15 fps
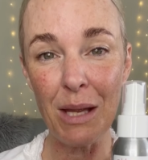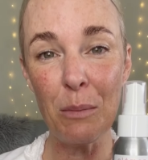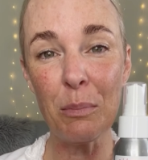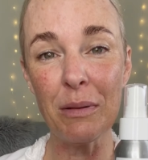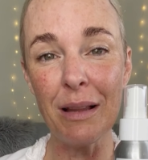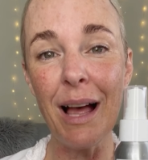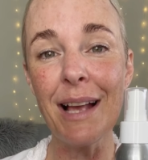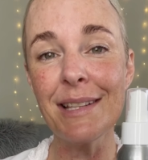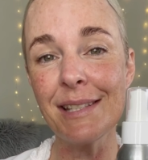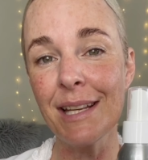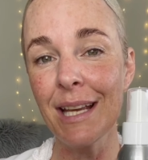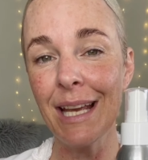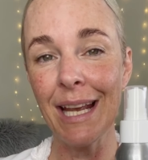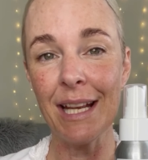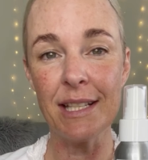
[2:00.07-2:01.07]
Plus,
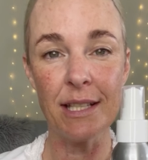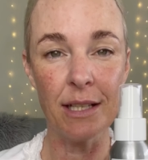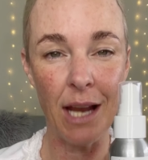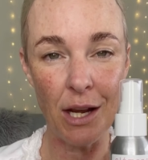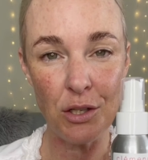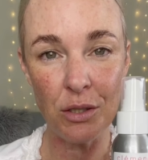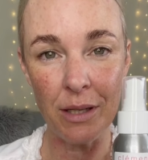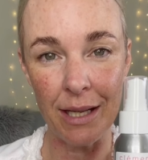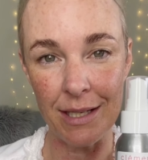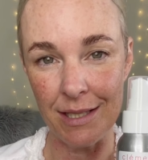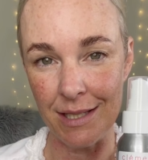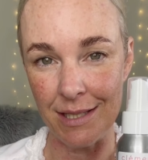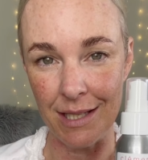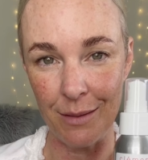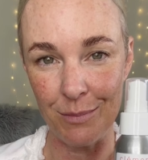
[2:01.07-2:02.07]
it's a natural
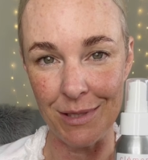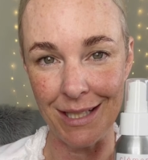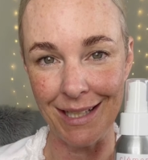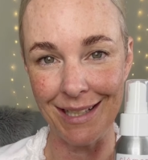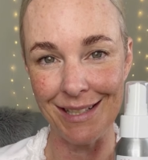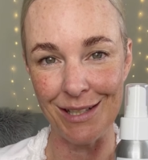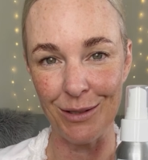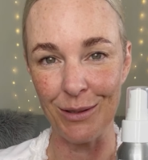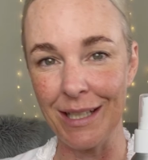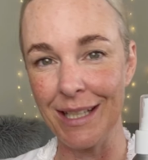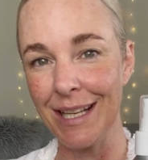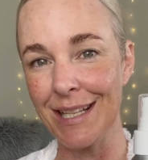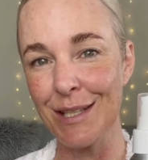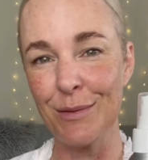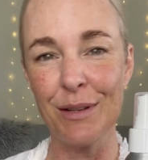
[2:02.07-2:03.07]
antiseptic, so
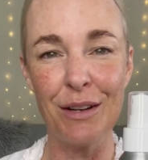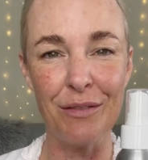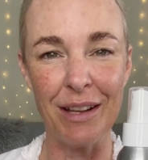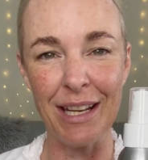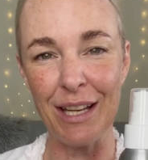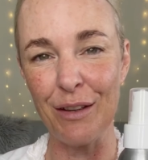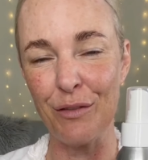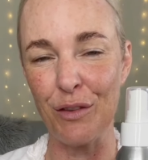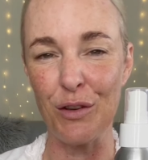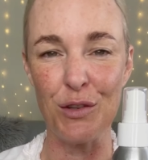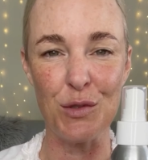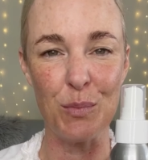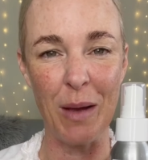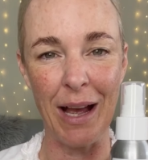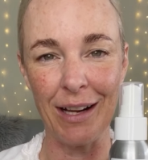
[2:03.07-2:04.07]
gets rid of any of those
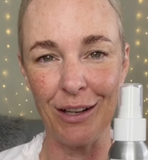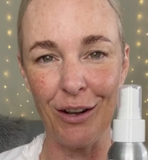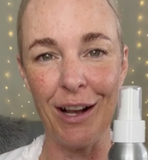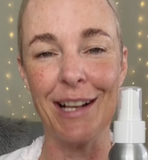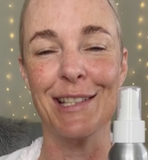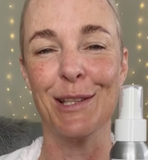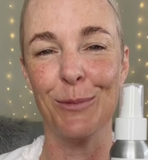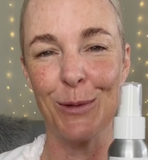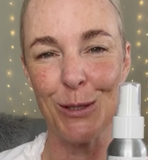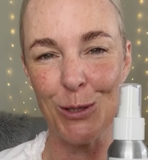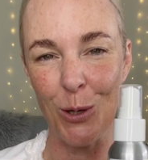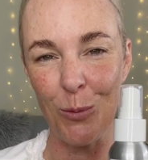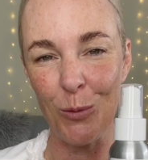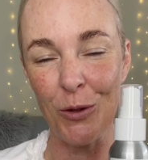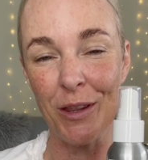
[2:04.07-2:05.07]
bad guys that we
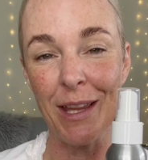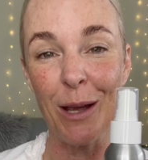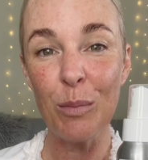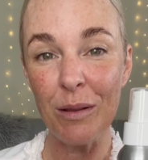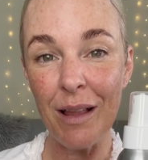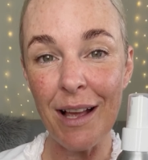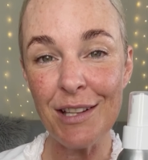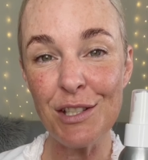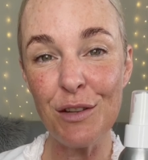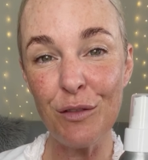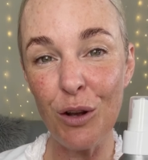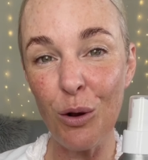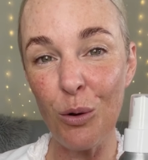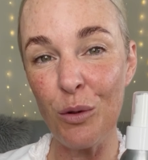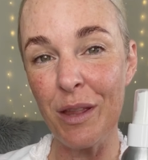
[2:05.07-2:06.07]
don't want there. Plus, you've
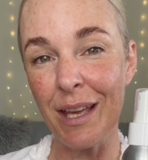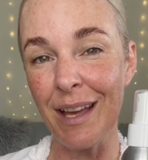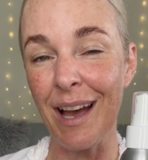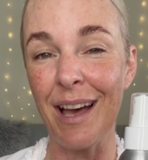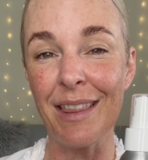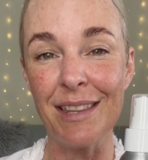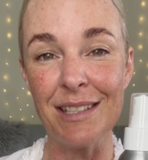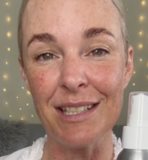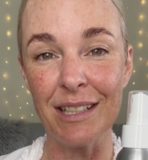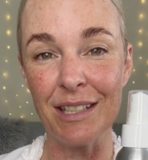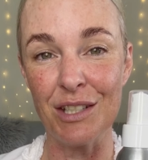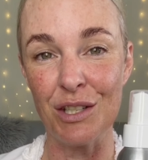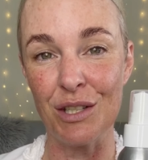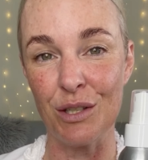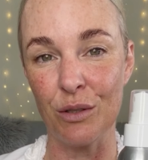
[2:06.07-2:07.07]
got all the other
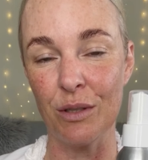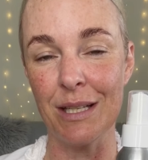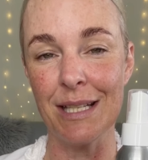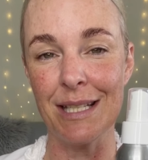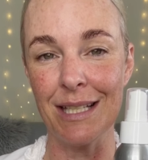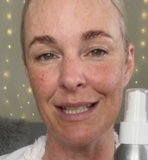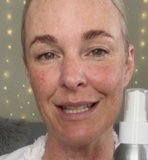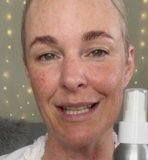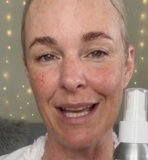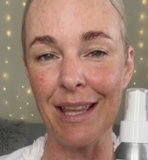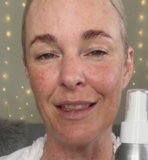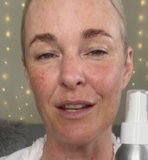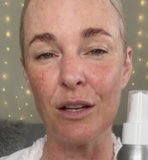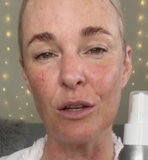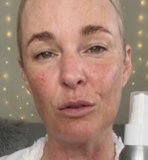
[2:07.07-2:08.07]
delicious goodies in there
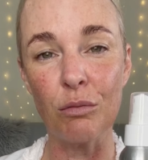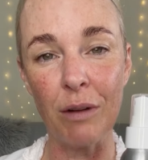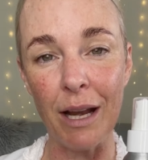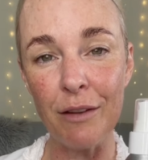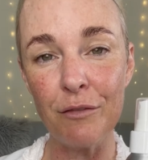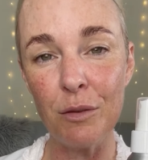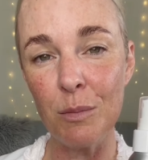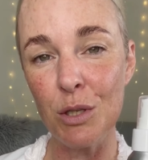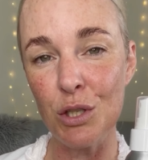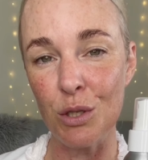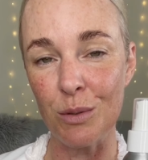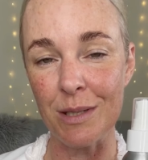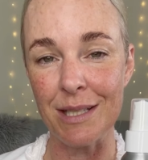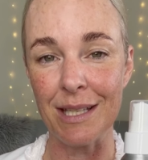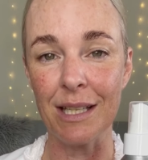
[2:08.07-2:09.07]
that are great for
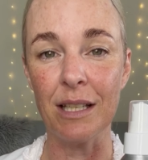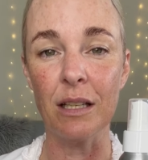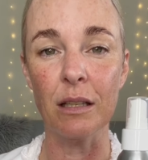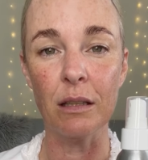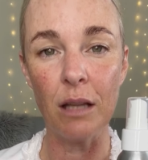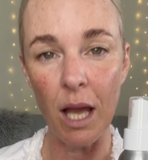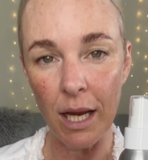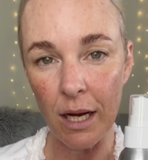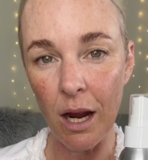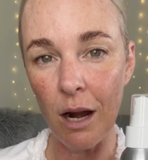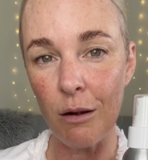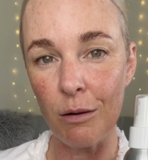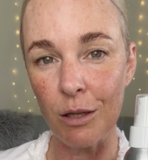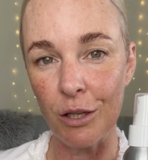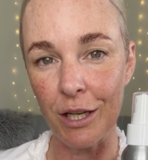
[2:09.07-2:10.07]
mature skin, like
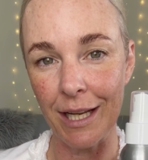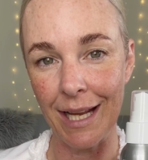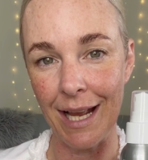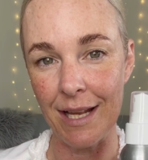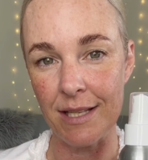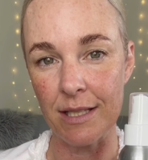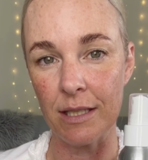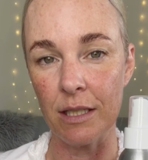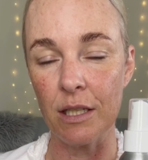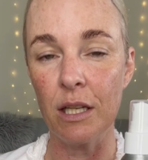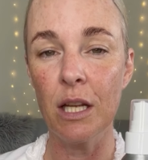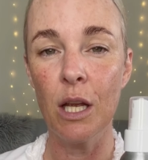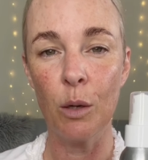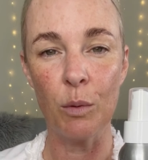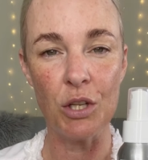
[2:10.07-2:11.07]
hyaluronic acid,
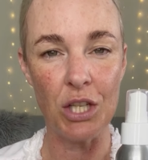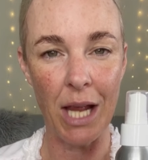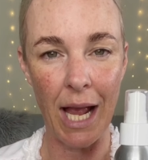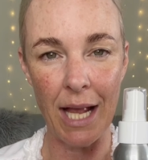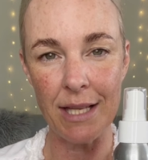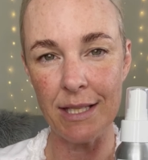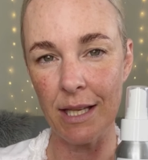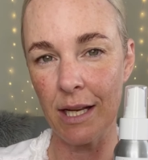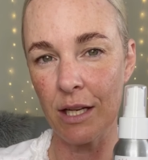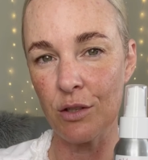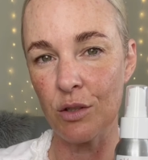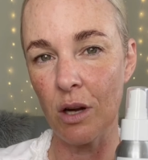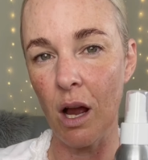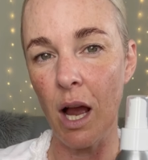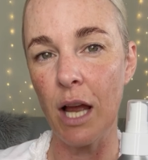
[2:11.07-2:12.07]
which adds that
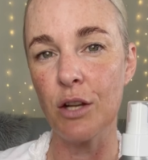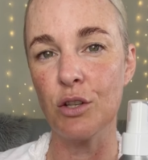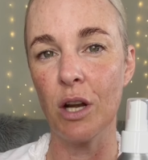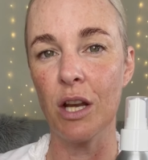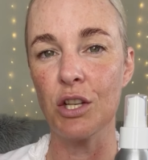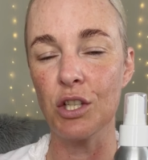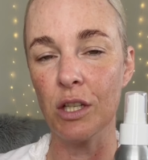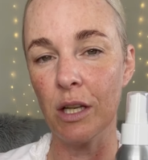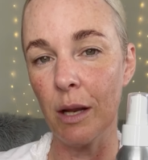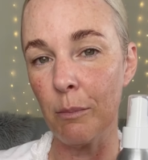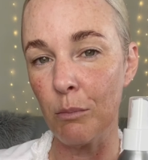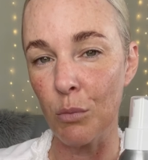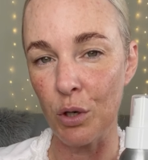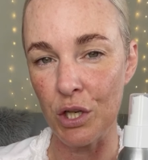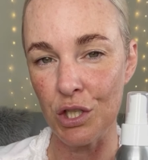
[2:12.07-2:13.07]
extra hydration and
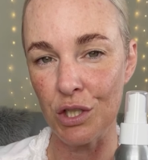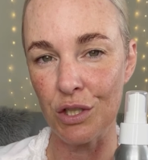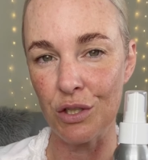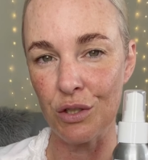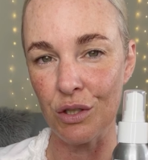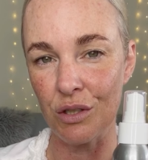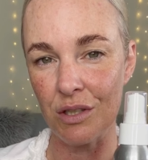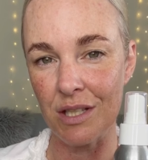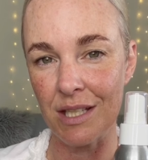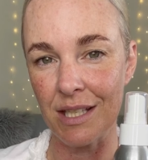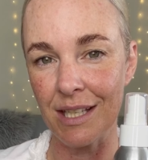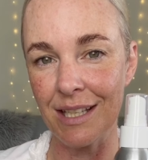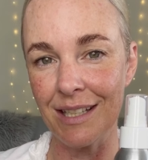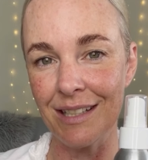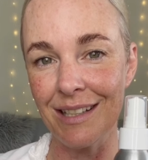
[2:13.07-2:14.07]
moisture to your
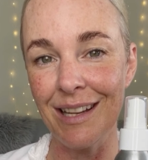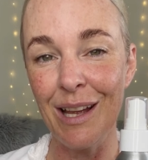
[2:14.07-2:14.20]
skin.